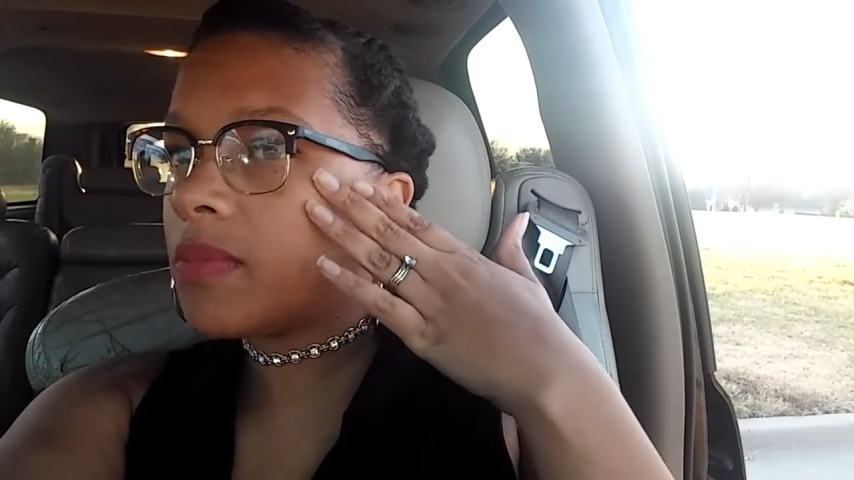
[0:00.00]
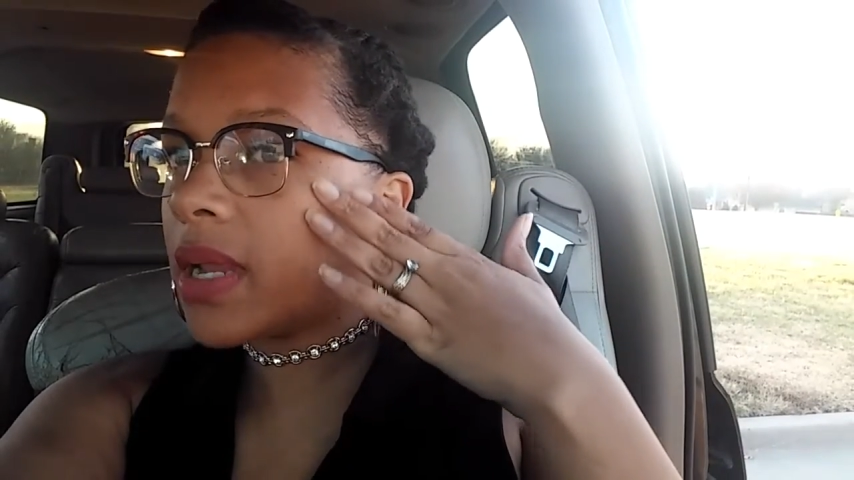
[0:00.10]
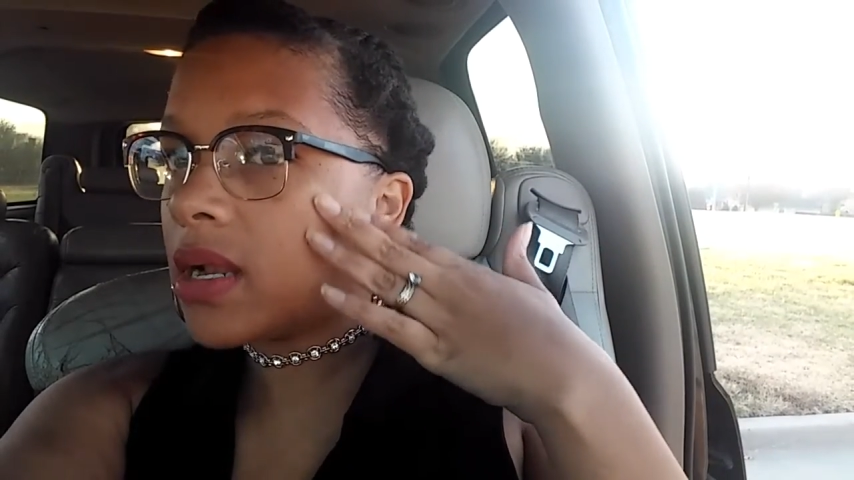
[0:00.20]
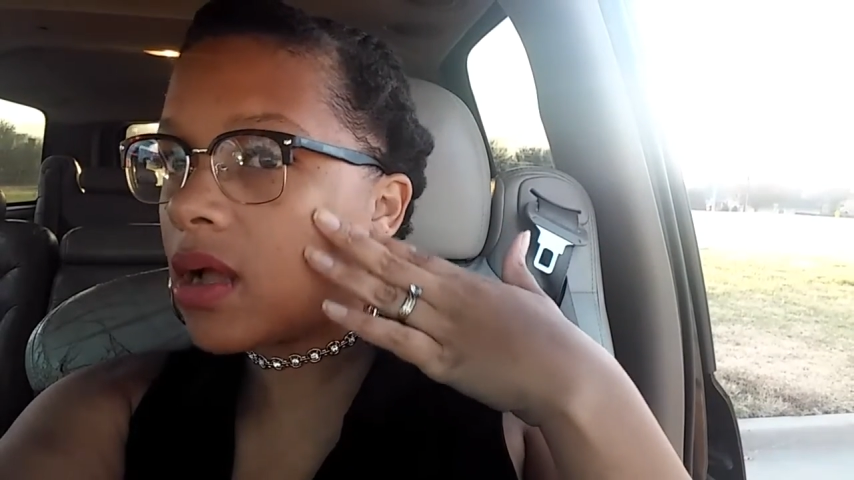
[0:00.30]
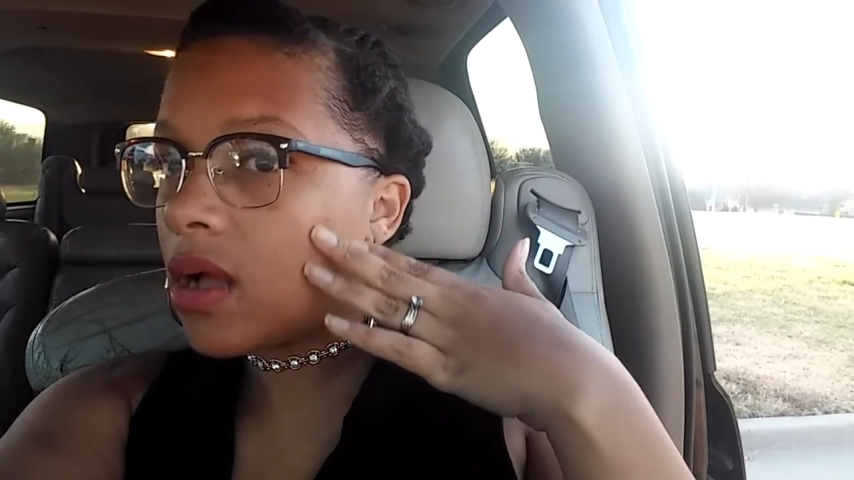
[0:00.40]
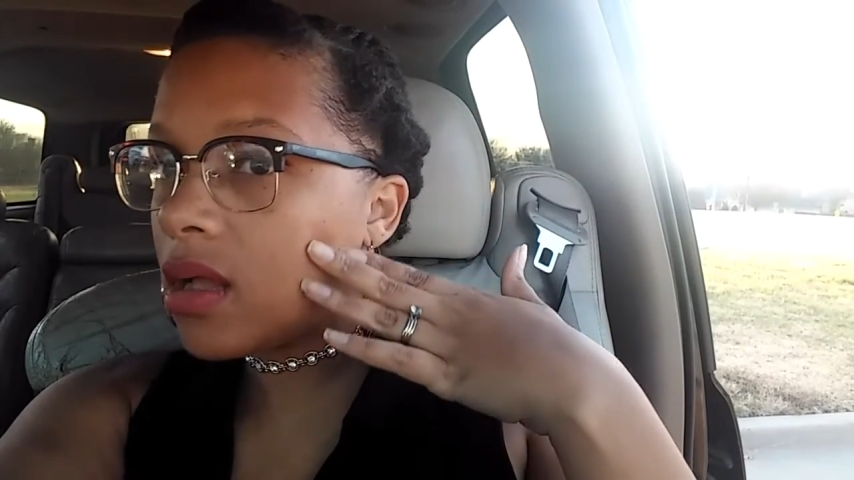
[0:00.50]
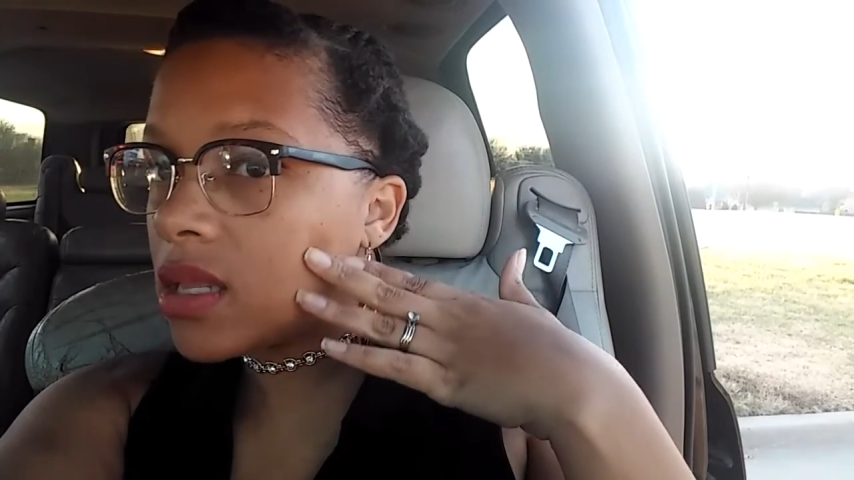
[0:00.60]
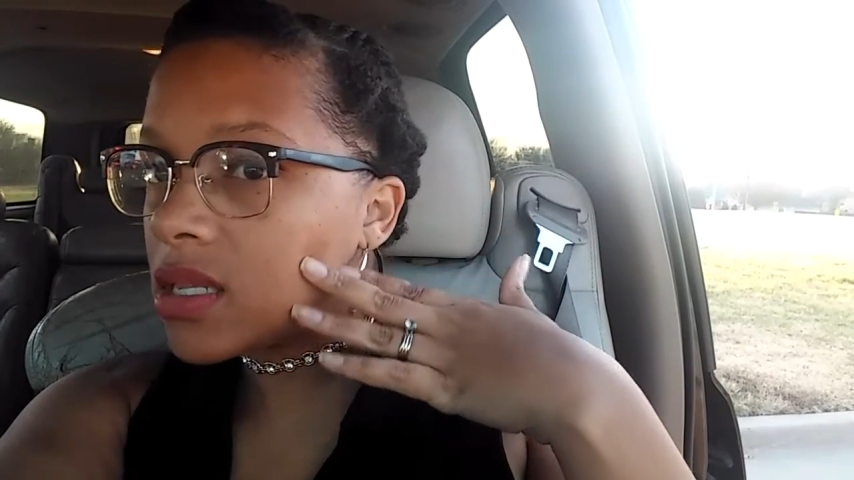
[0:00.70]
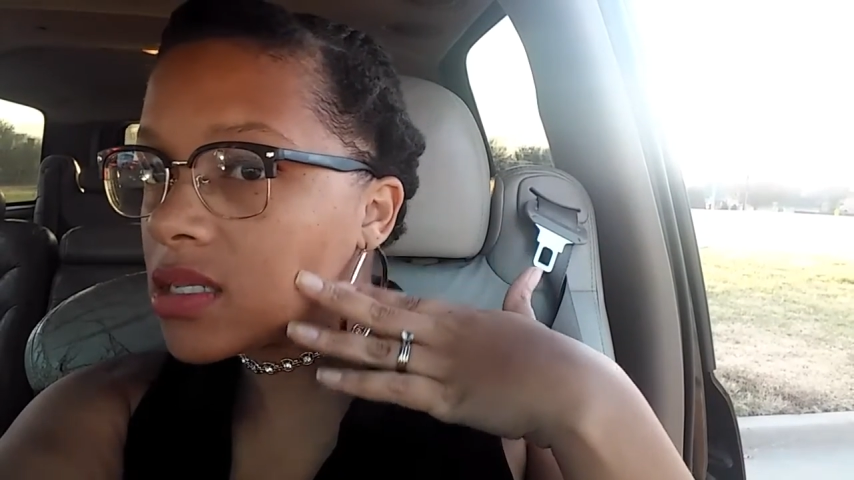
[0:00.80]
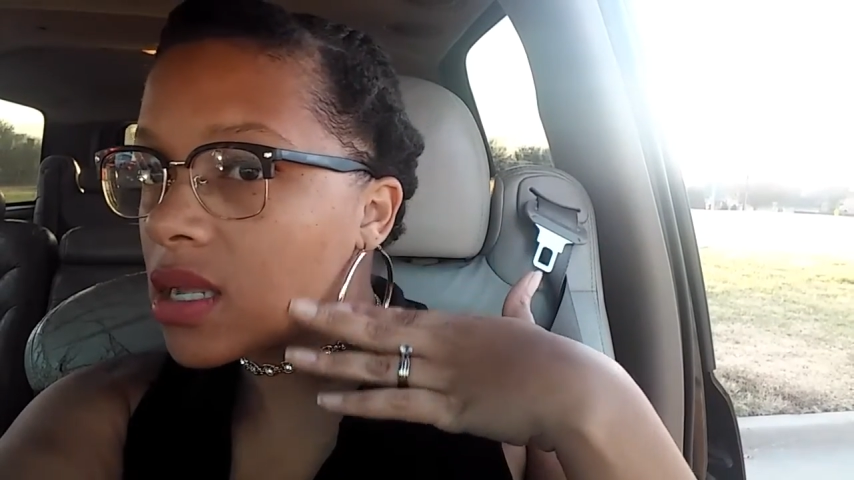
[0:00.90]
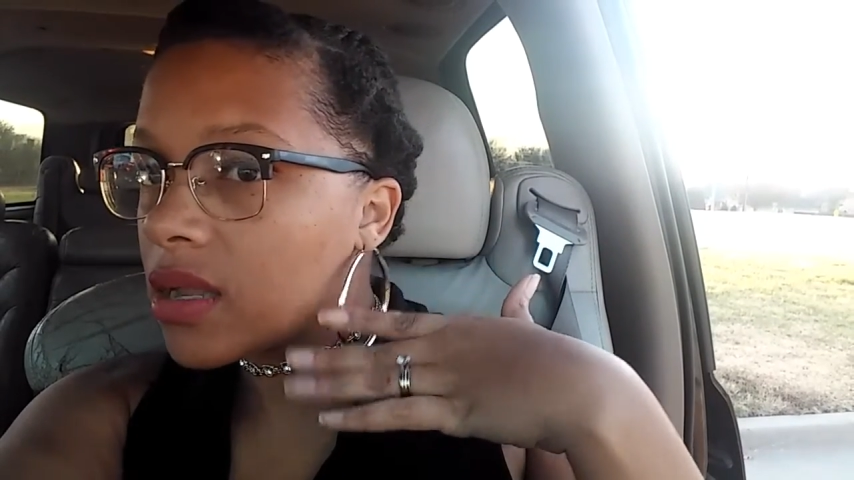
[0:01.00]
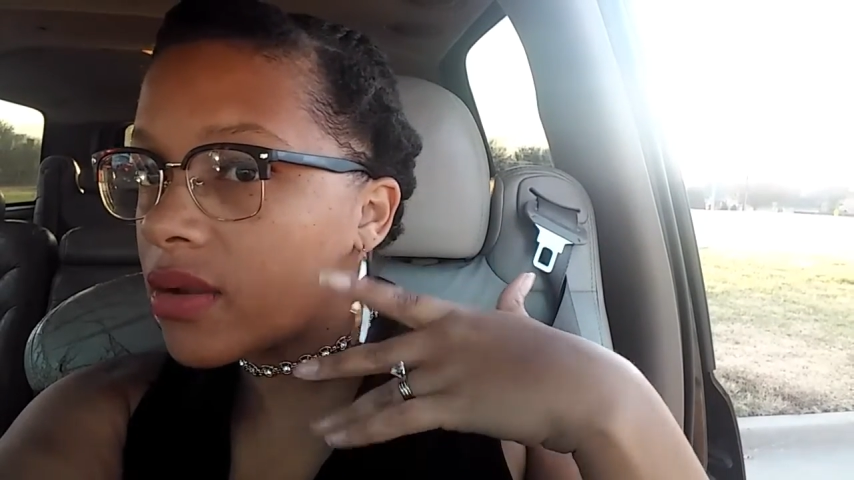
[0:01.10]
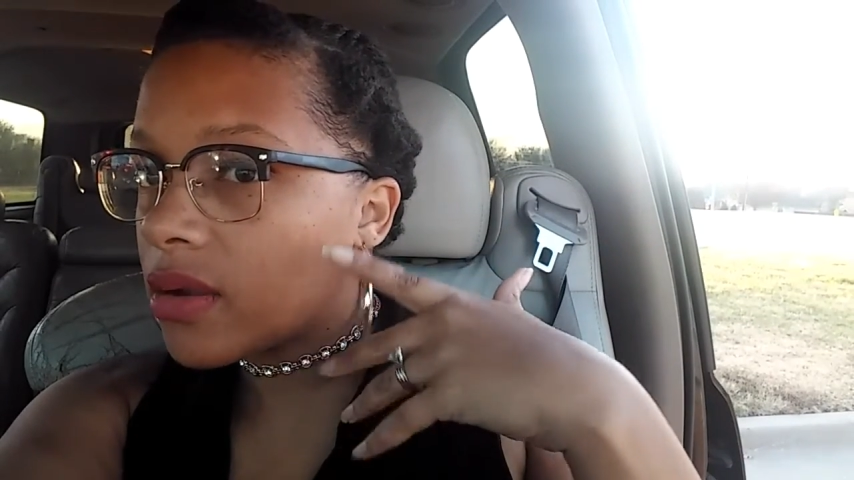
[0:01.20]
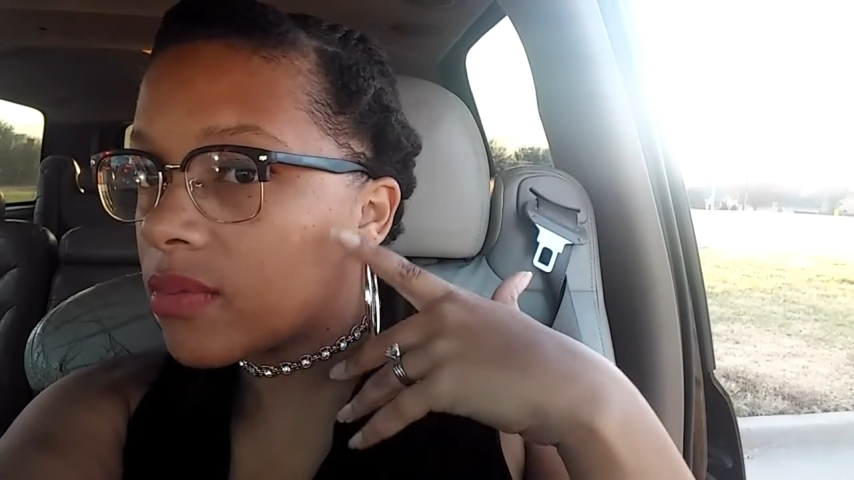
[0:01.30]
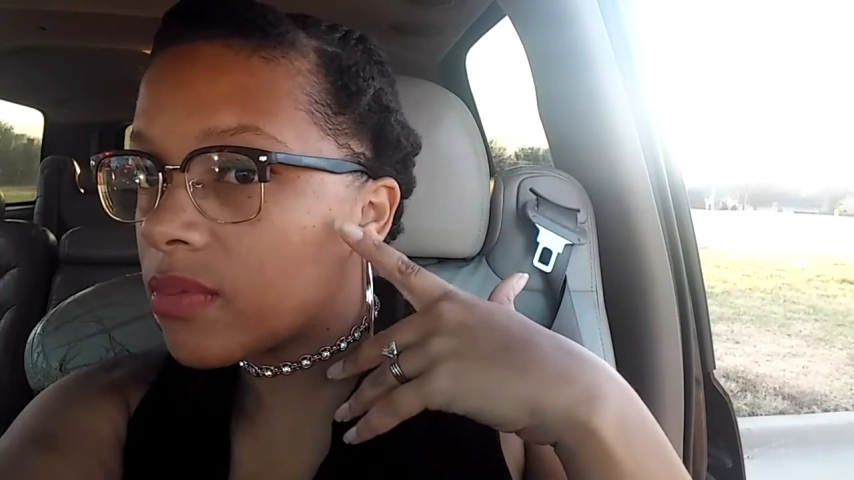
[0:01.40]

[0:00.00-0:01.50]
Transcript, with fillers: I'm getting all these, like,